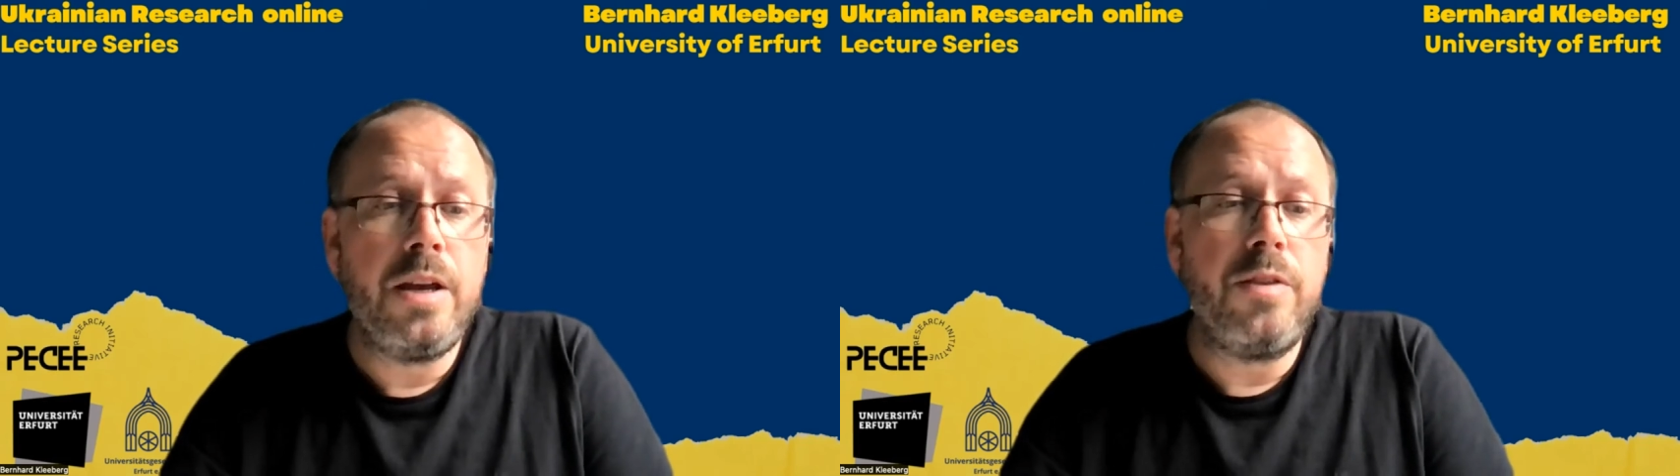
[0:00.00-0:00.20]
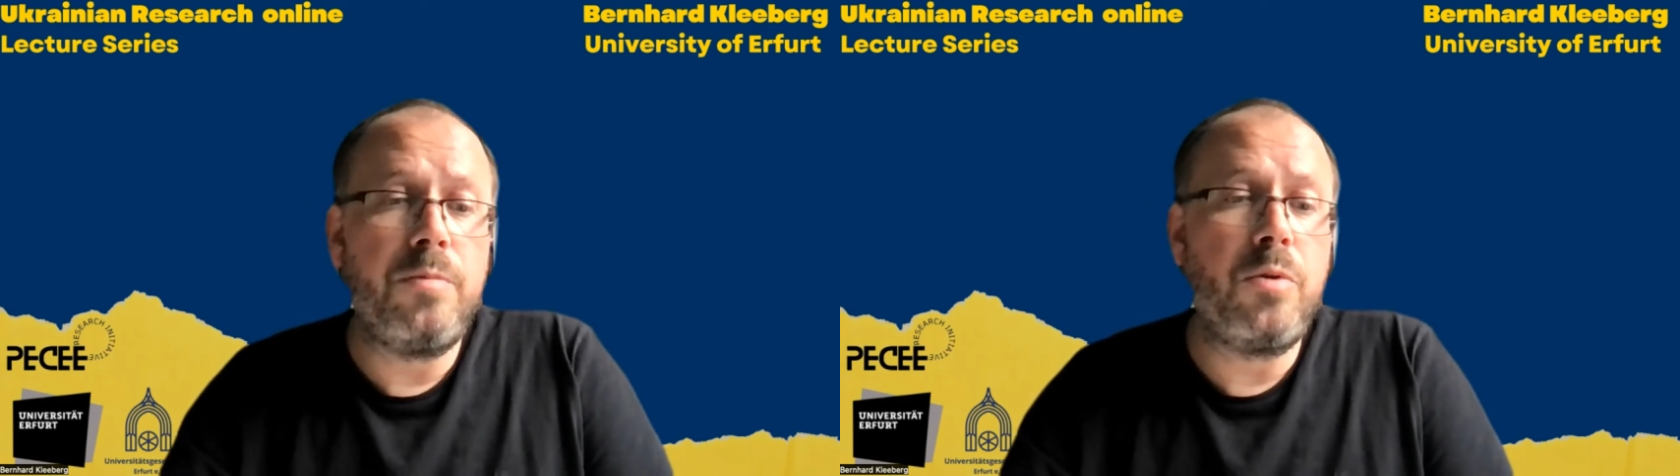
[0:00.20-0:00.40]

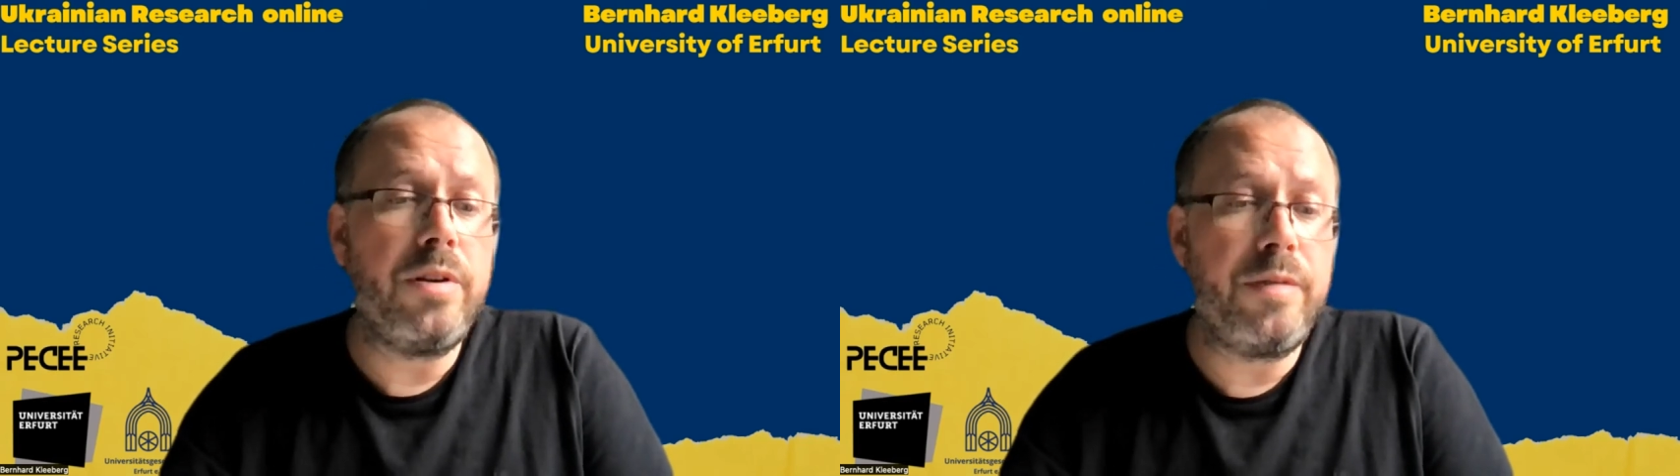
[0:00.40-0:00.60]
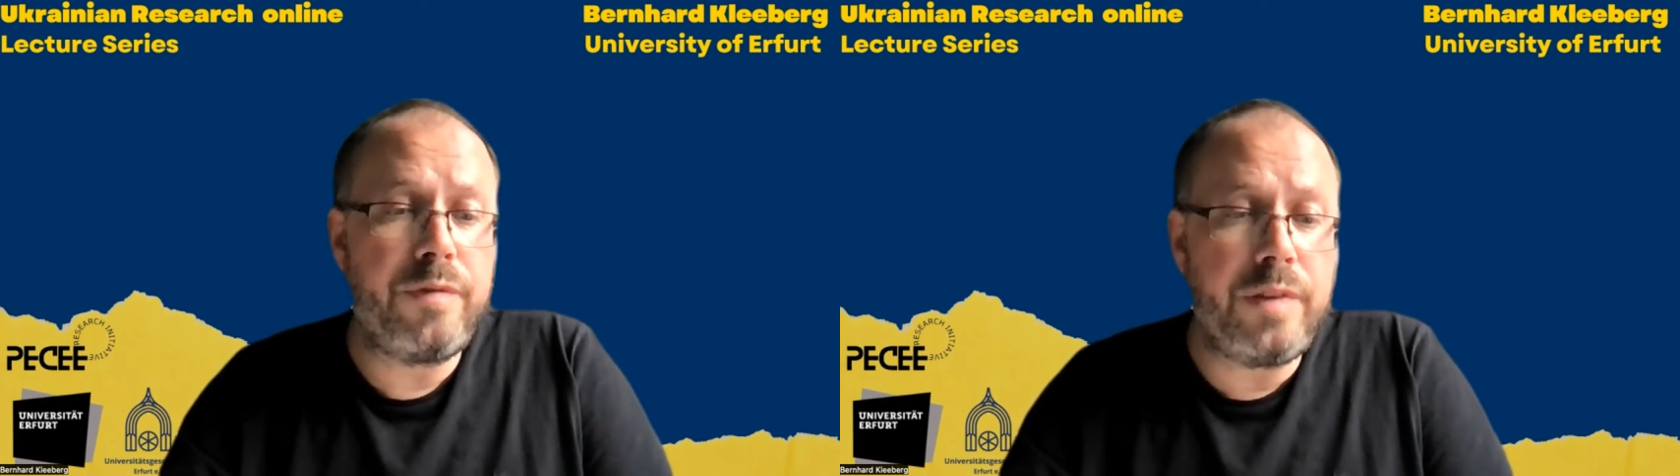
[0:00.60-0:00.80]
The
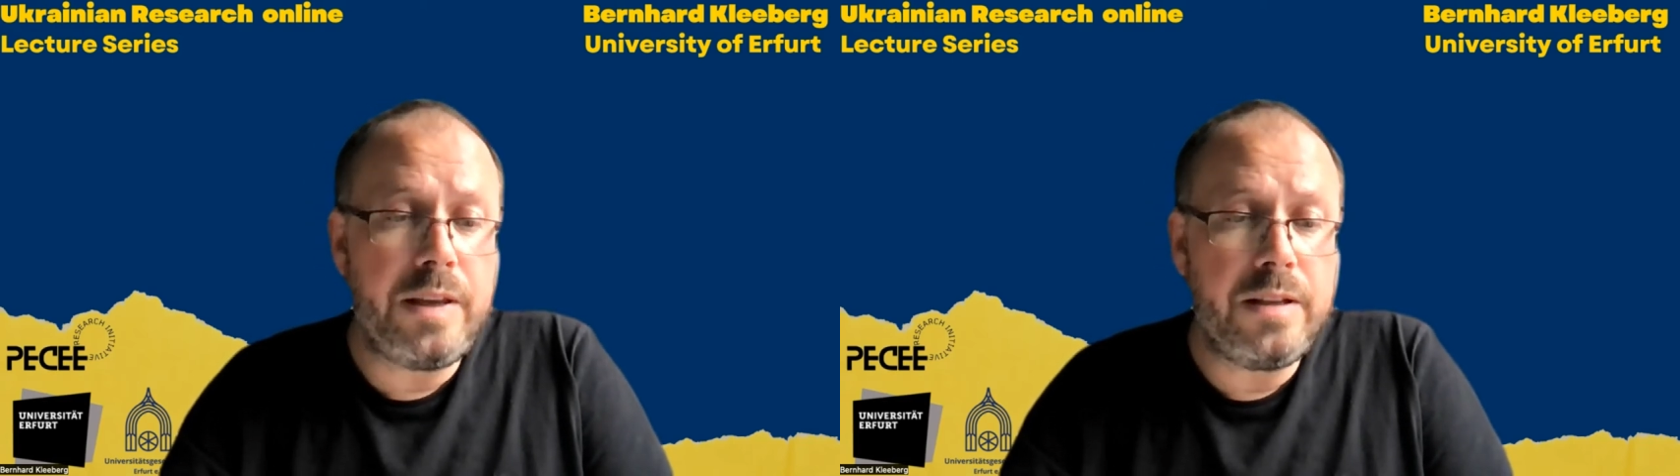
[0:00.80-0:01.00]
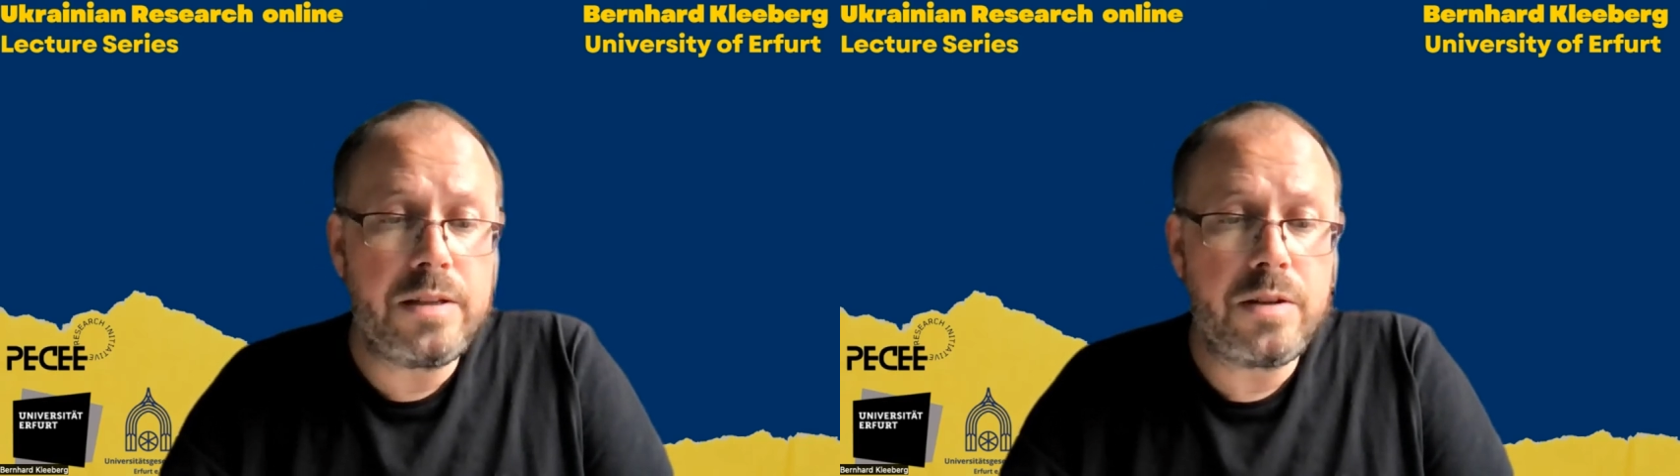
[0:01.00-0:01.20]
broader
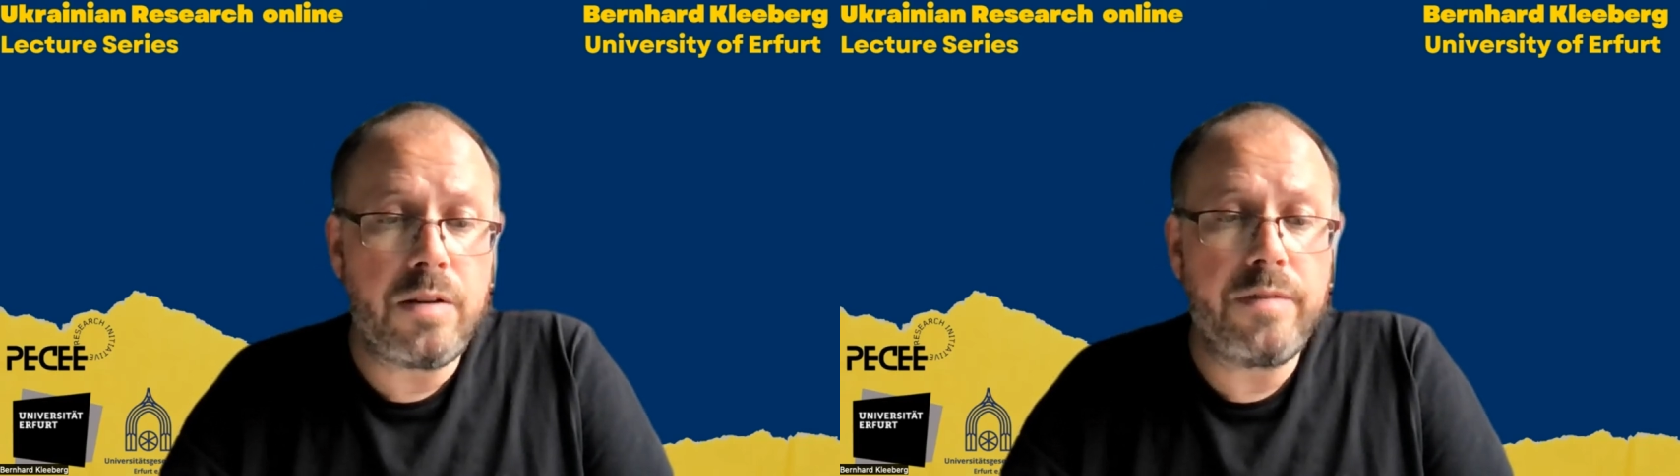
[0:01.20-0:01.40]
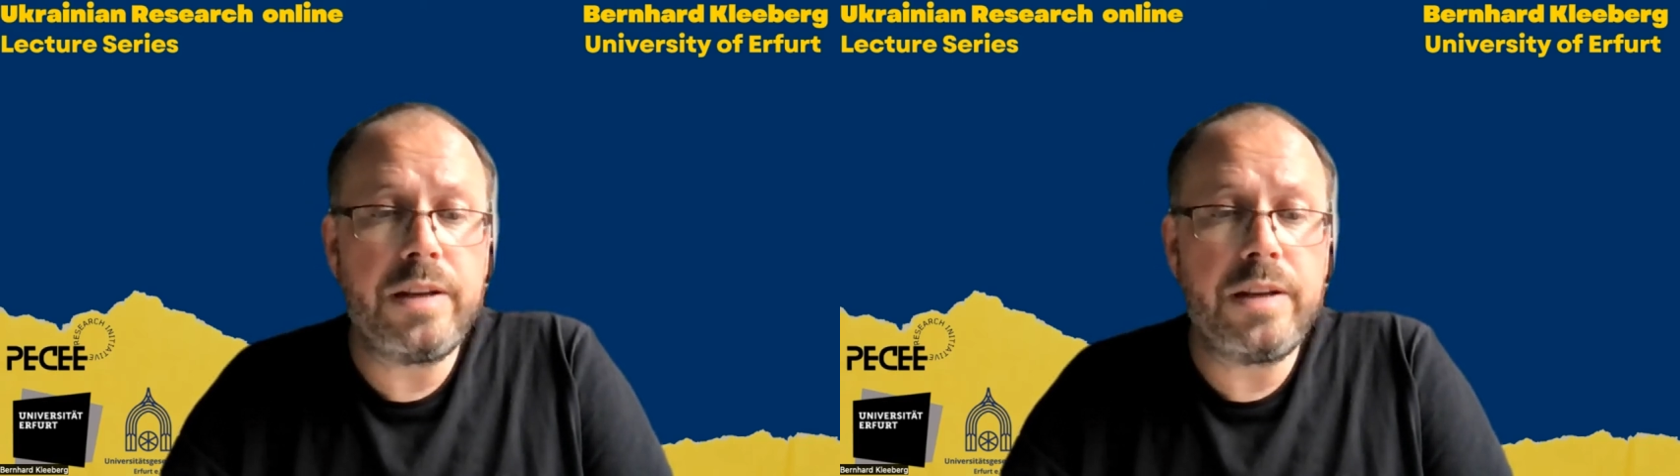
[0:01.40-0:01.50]
field of